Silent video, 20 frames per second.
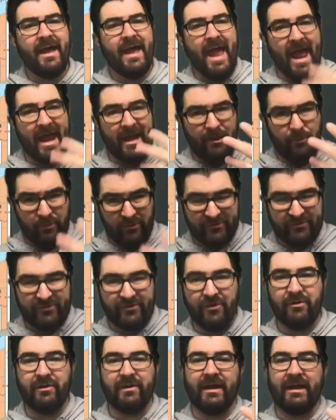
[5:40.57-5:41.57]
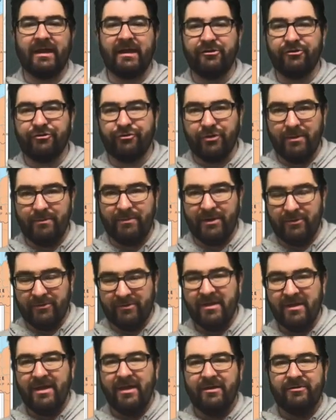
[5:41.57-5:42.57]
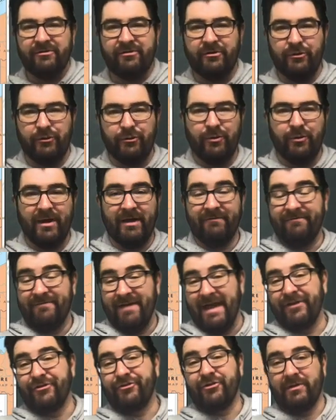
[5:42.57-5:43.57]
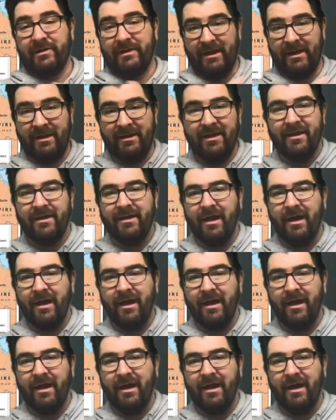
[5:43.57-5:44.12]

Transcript: And it will certainly contribute to eventually